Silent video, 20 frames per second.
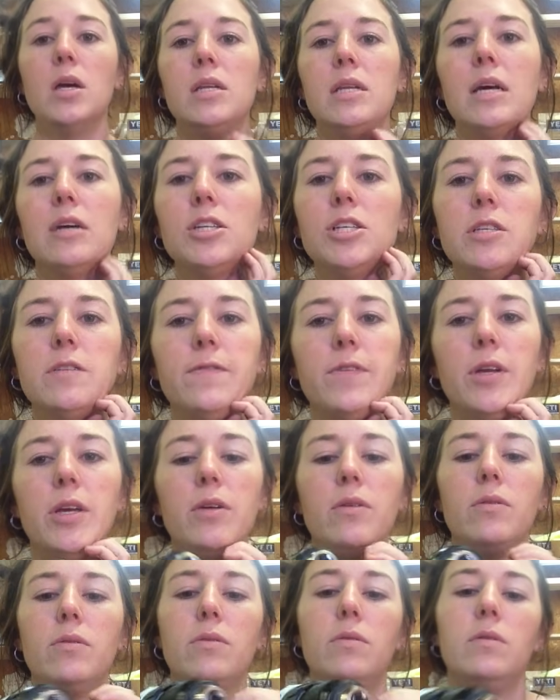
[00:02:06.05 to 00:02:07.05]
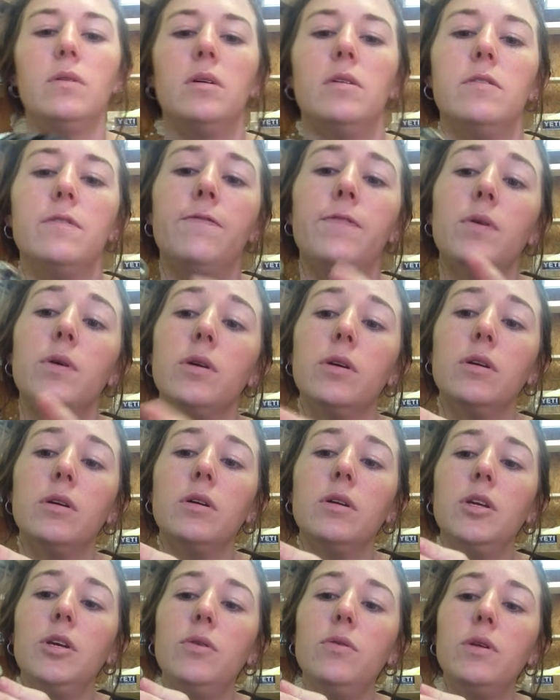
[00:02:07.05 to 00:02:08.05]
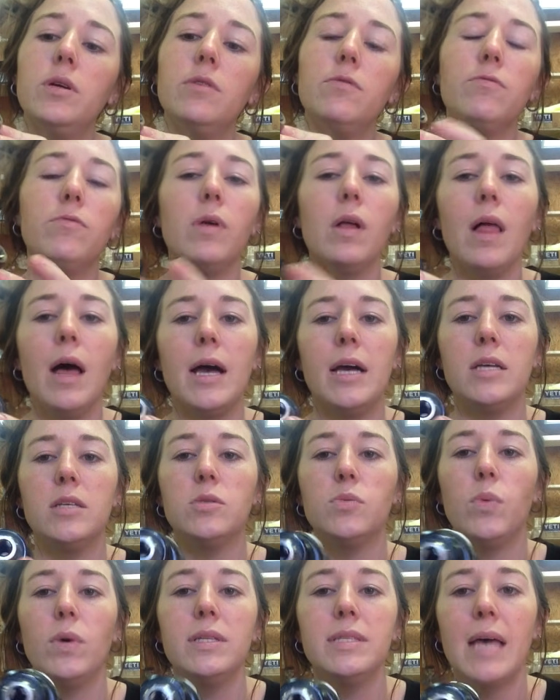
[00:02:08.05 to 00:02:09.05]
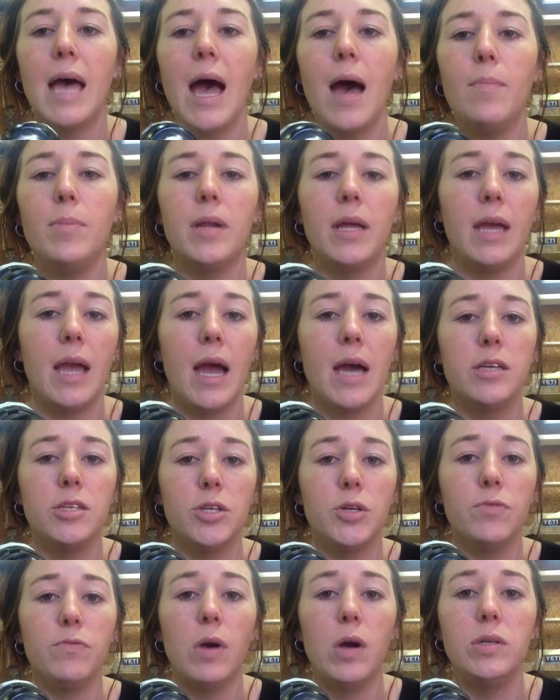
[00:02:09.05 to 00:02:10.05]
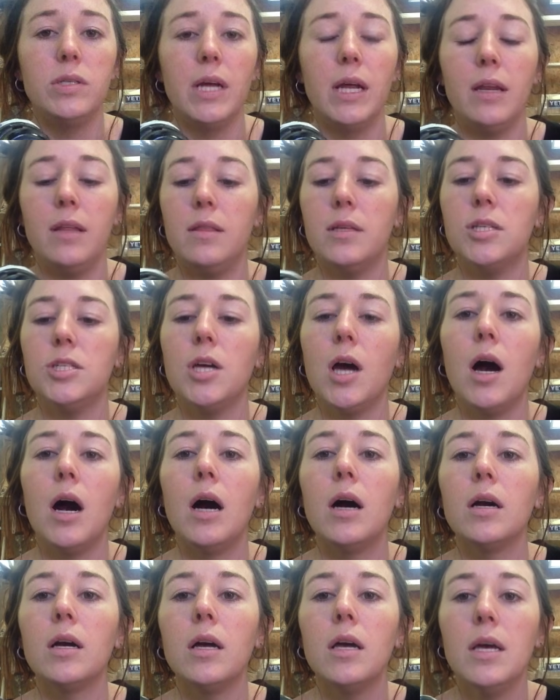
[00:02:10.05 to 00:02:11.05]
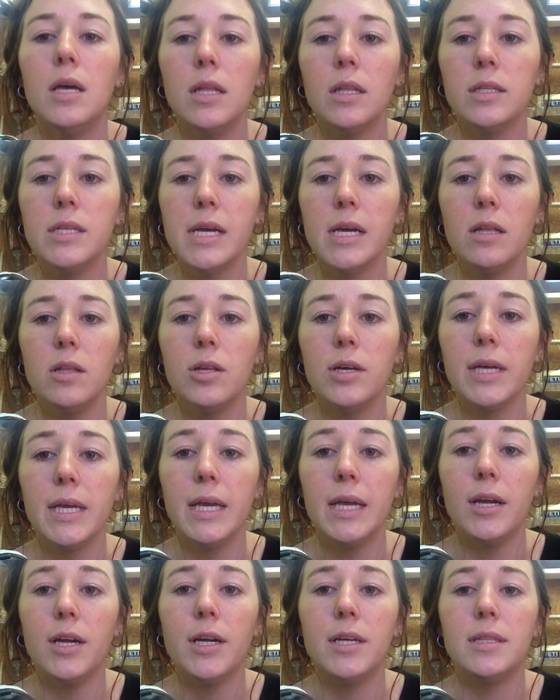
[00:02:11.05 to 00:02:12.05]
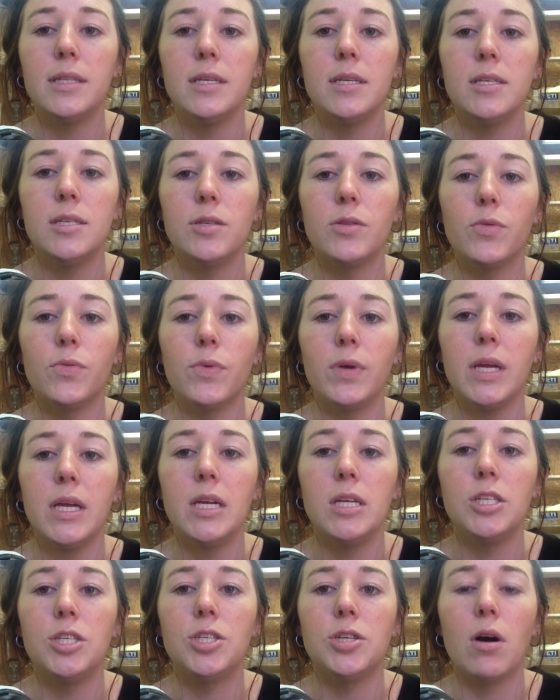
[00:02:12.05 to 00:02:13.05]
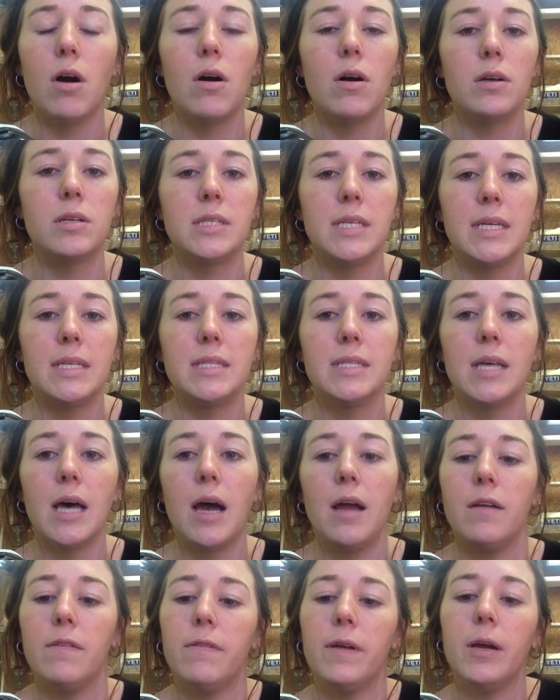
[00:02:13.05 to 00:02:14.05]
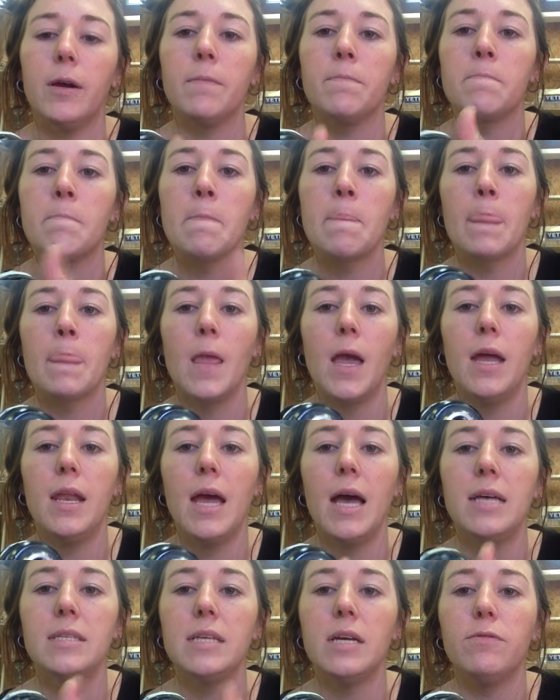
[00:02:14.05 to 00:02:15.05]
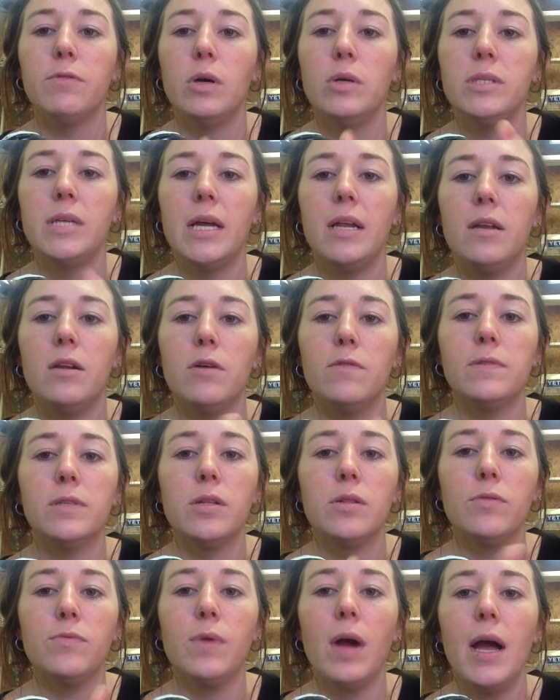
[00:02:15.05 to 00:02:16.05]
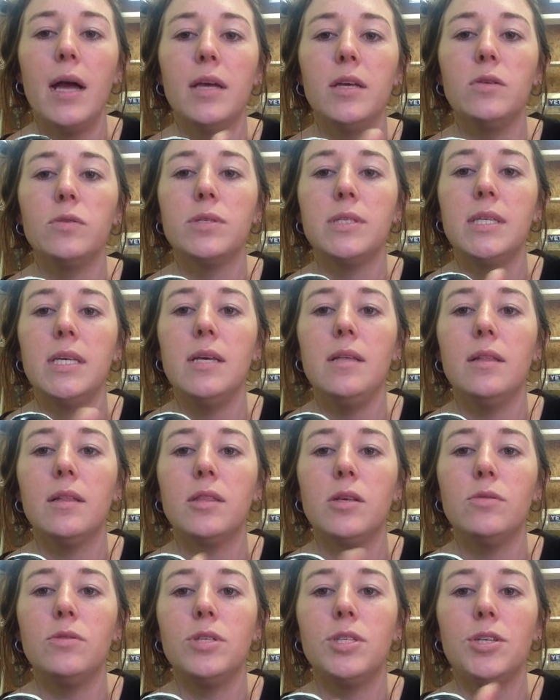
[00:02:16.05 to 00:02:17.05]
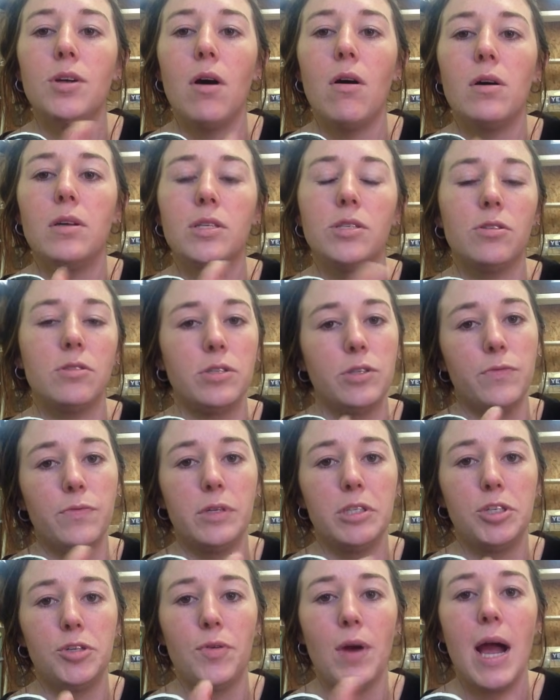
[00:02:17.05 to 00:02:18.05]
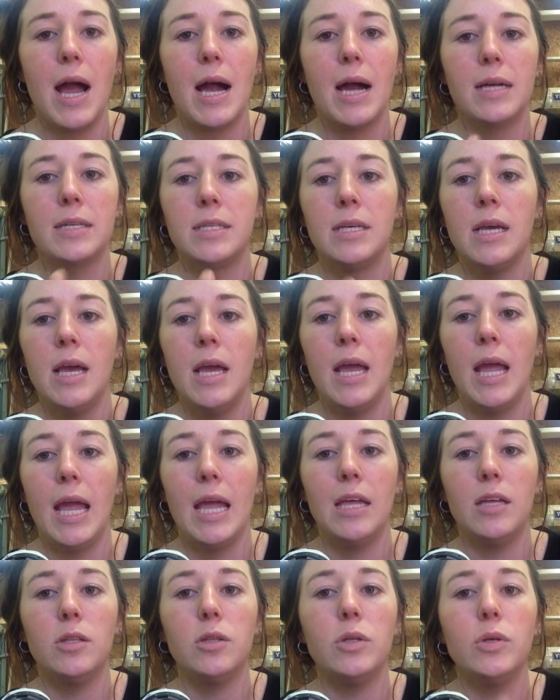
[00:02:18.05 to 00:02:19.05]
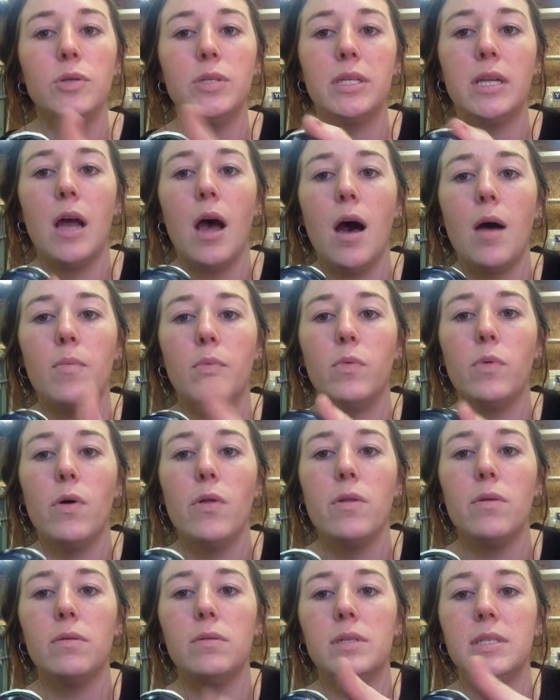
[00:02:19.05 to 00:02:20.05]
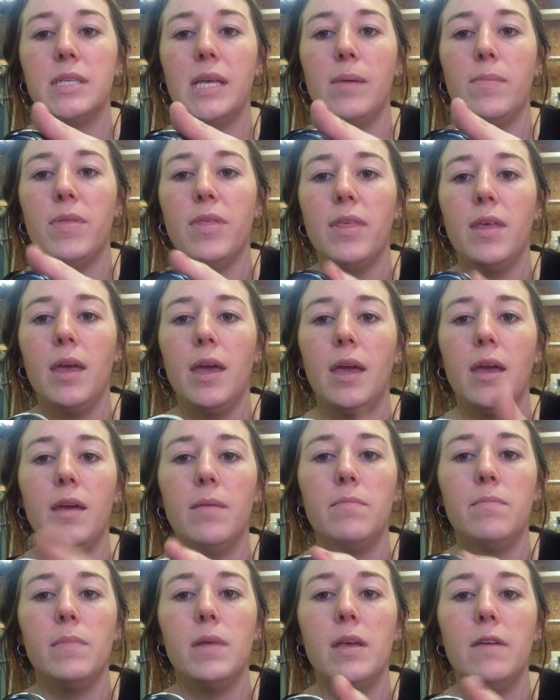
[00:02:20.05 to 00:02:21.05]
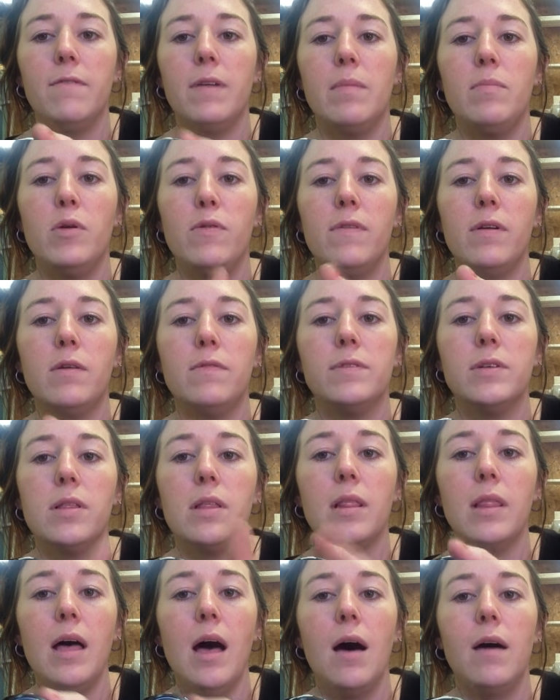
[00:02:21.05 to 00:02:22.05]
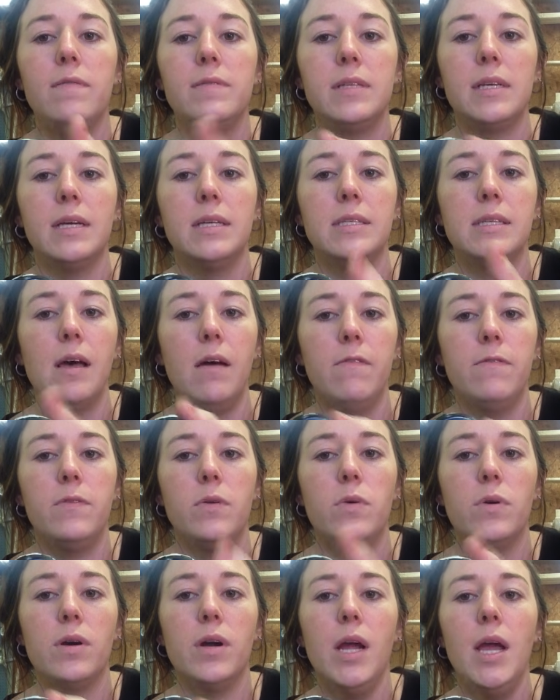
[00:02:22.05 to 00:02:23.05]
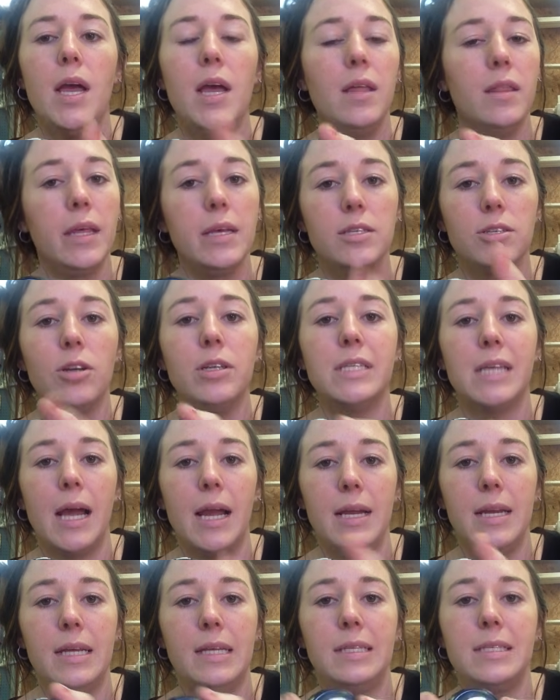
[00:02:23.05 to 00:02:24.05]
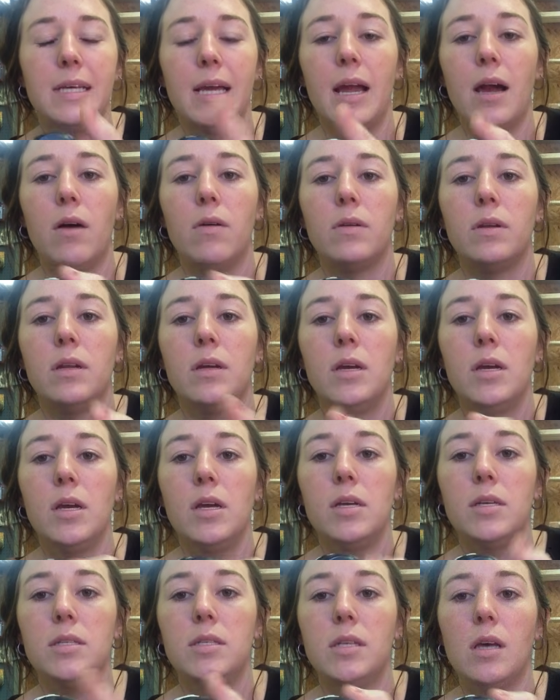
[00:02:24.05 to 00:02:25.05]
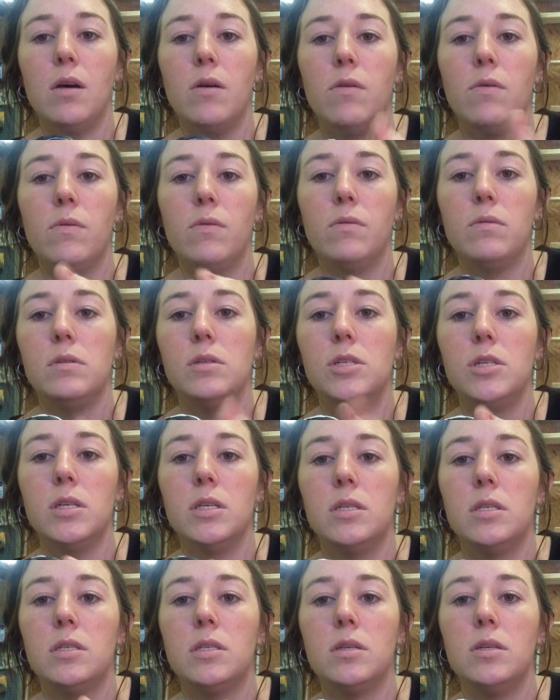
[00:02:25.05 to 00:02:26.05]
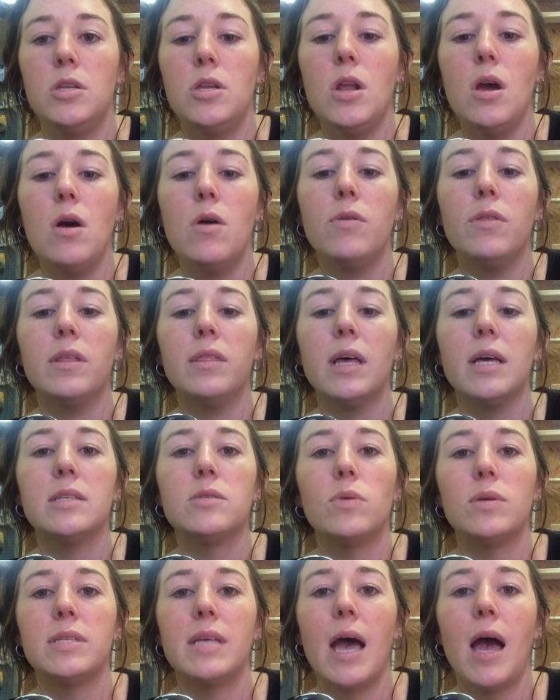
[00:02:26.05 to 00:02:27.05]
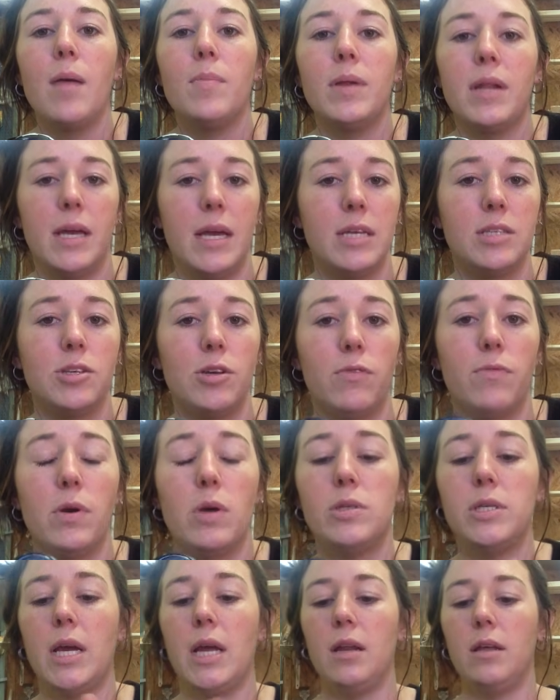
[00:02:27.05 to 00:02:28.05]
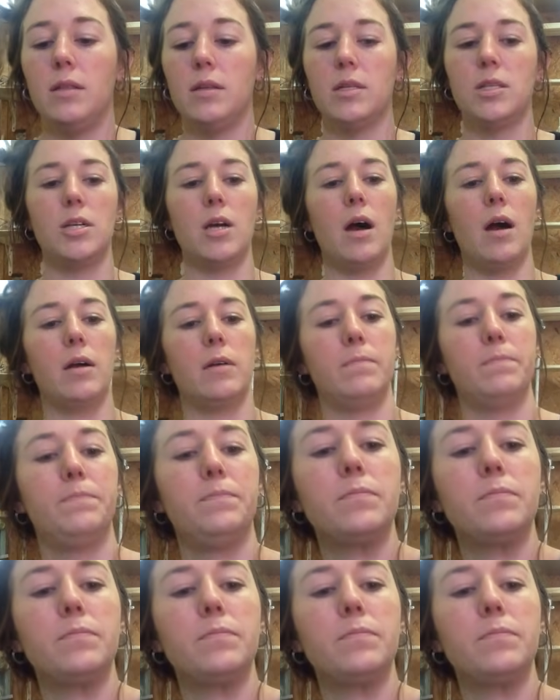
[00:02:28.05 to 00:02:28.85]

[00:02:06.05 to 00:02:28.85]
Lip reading: Now, just for you to realize what's happening as you're rotating the chuck, take a look here at these three jaws inside of here. And as I rotate it over to the right, you'll see that those jaws start to retract and loosen up. Well, same thing if I move it over to the left, except for they start tightening down. So just know that that's what's happening as you're rotating the chuck.